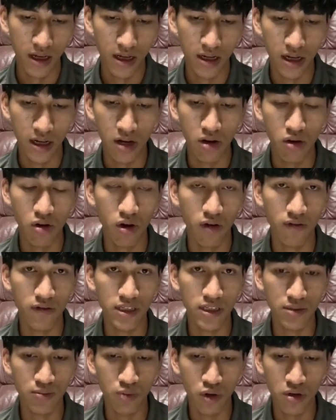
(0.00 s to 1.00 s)
The role of
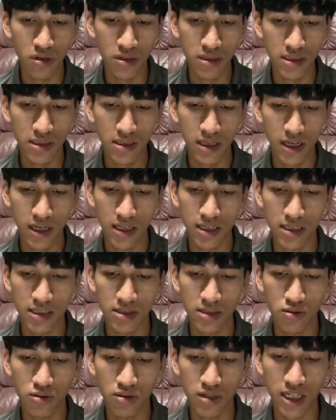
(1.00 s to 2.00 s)
these bones is
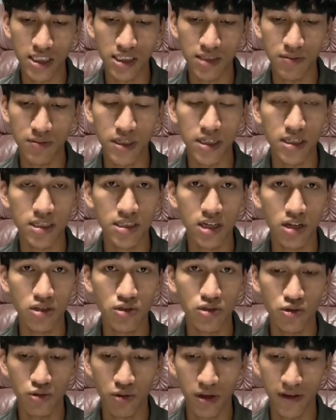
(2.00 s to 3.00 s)
to transmit the sound
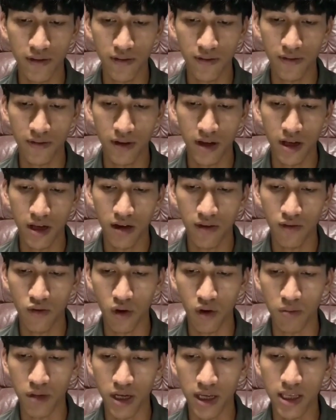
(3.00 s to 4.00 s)
wave
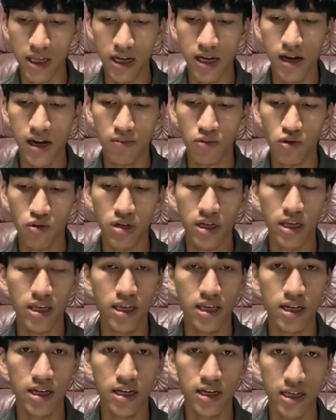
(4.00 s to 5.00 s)
from the eardrum to the
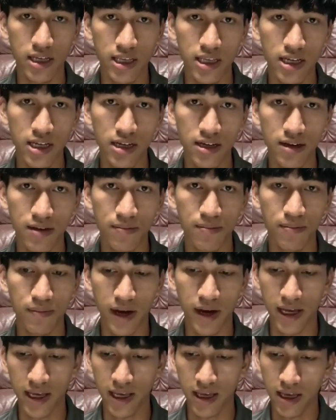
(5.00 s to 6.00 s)
inner ear
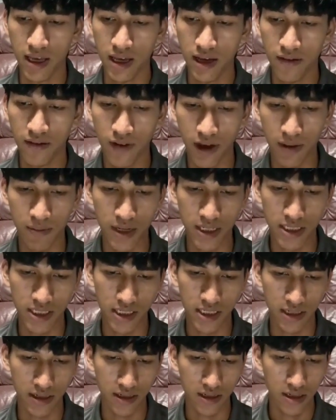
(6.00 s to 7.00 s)
by
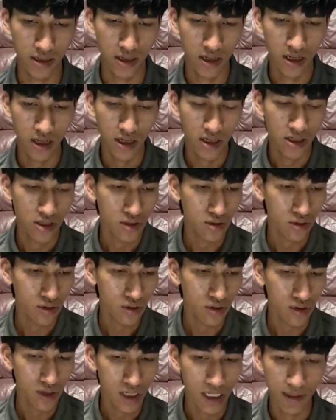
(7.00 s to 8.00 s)
vibration. So,
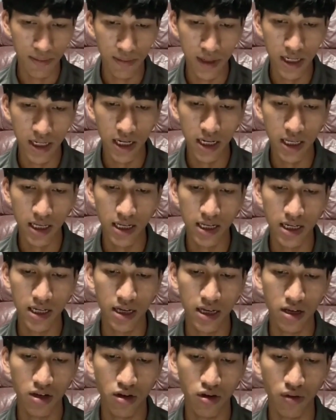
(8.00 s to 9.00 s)
the middle ear
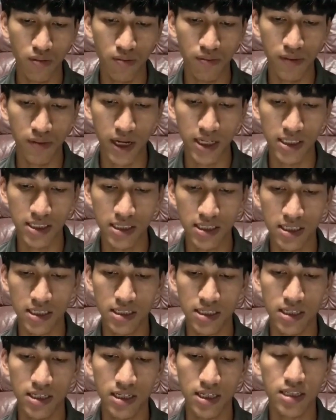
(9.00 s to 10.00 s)

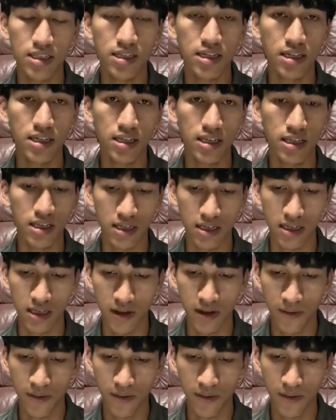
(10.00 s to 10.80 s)
comprises the three ear